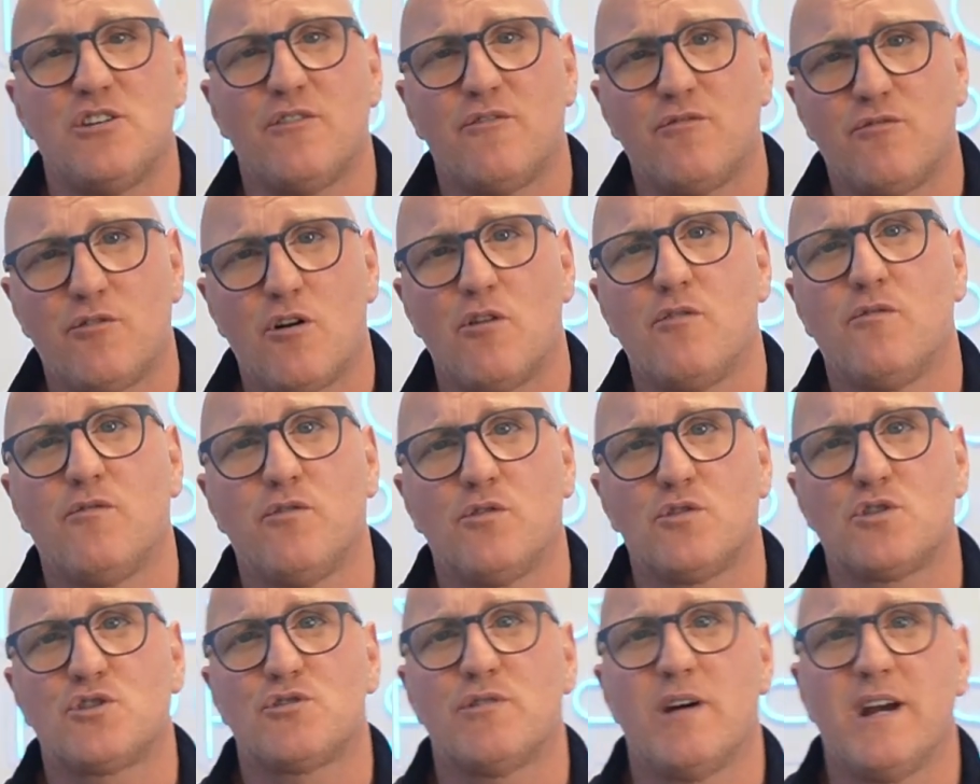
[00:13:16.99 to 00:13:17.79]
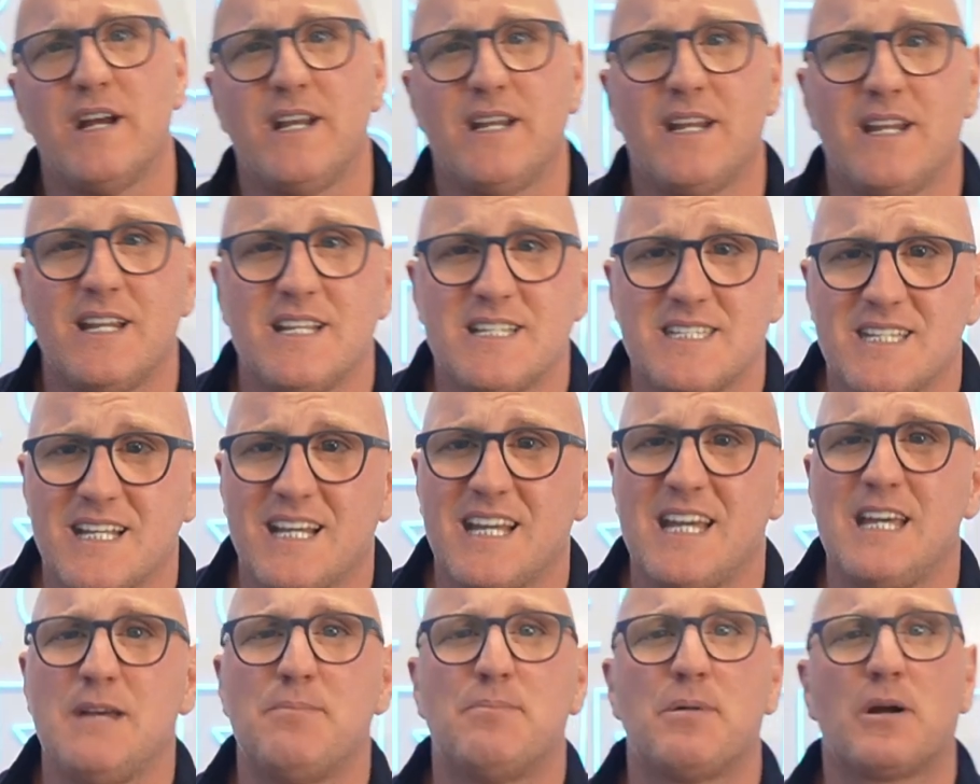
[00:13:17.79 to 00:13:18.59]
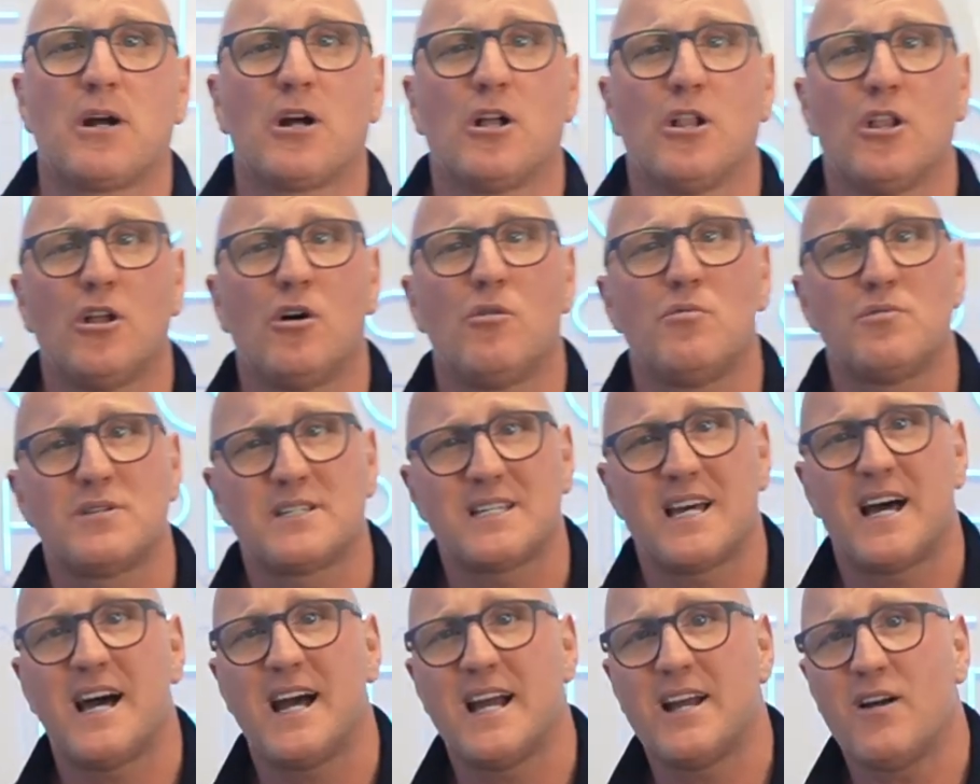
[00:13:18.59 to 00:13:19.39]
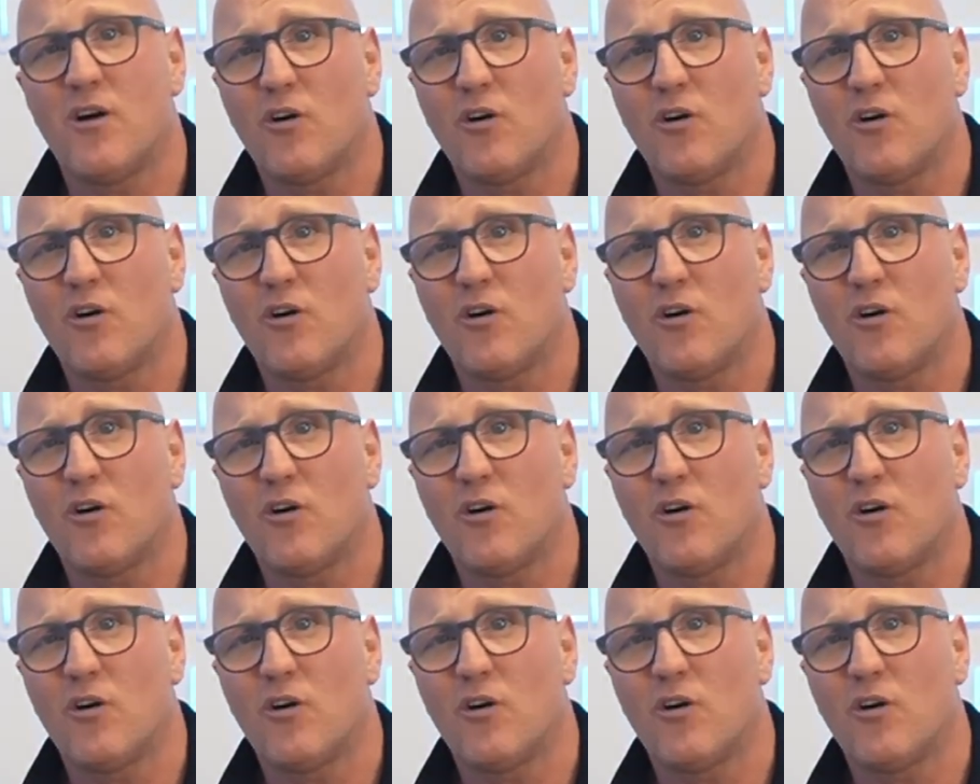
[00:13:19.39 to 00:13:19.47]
of wrongful trading is to keep a close eye